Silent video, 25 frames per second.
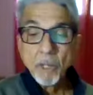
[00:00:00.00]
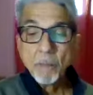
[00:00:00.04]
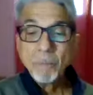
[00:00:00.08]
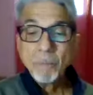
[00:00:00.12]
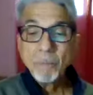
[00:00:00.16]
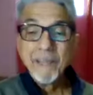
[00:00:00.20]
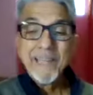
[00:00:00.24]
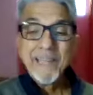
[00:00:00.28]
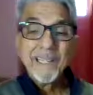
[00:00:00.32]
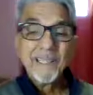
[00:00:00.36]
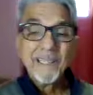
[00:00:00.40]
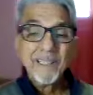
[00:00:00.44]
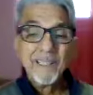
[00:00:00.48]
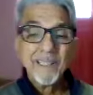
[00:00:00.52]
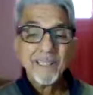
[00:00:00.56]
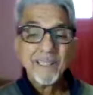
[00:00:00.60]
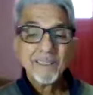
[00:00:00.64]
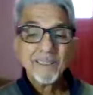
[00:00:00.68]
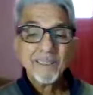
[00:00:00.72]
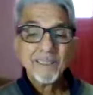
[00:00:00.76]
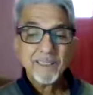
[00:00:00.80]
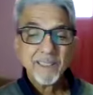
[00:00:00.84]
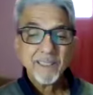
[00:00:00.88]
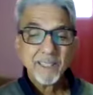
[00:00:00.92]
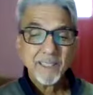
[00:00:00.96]
making
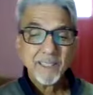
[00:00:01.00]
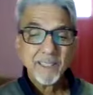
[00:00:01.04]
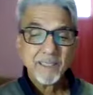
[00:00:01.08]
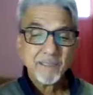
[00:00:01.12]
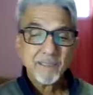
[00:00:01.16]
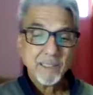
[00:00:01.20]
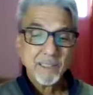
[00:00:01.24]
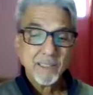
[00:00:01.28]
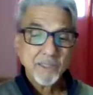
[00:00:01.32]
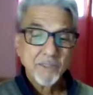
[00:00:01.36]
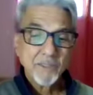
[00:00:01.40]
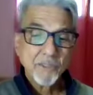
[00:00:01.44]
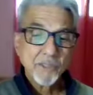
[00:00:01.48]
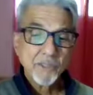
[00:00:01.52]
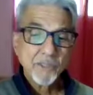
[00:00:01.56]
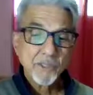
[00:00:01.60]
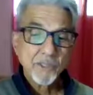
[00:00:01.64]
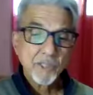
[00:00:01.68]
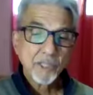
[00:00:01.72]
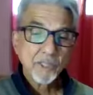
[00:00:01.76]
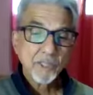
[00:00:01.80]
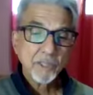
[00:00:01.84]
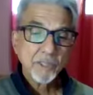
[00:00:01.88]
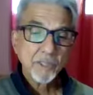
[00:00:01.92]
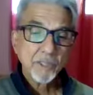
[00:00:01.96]
a sin is
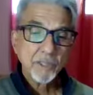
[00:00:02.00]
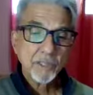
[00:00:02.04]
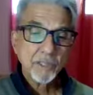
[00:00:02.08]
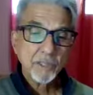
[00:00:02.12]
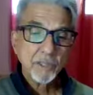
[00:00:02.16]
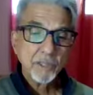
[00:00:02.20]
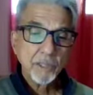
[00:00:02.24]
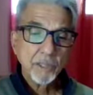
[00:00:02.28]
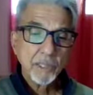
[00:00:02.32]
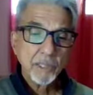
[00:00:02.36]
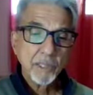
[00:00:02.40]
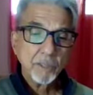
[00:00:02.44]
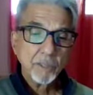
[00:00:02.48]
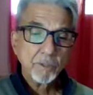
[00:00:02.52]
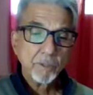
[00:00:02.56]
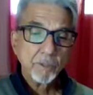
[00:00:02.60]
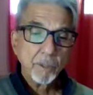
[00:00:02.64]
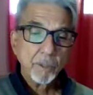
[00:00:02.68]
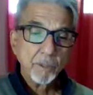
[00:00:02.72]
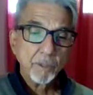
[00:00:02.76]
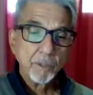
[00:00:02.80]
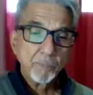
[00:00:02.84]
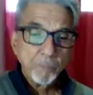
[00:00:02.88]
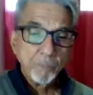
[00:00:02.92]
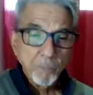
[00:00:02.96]
just a
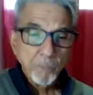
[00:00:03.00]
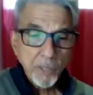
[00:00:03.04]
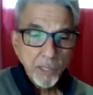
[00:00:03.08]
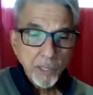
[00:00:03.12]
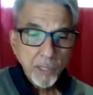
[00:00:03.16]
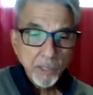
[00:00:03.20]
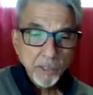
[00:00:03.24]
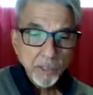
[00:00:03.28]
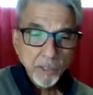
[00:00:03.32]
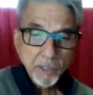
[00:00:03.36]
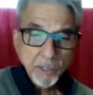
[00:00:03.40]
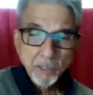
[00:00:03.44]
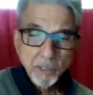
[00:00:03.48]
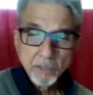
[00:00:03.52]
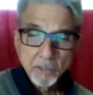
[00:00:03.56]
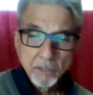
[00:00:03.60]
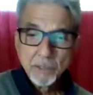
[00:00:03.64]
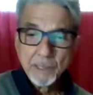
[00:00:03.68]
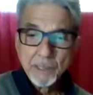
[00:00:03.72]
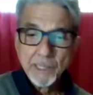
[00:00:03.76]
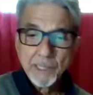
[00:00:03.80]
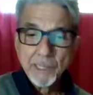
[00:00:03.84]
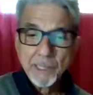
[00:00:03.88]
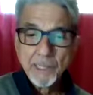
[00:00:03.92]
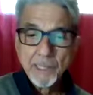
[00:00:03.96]
failure
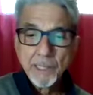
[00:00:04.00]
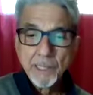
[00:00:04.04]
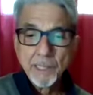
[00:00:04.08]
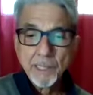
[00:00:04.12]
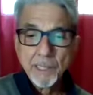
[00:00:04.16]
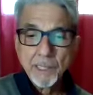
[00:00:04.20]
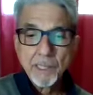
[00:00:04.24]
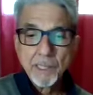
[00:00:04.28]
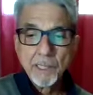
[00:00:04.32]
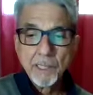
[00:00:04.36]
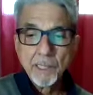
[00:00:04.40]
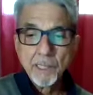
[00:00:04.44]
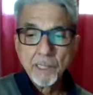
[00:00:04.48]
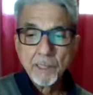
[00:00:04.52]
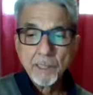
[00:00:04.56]
in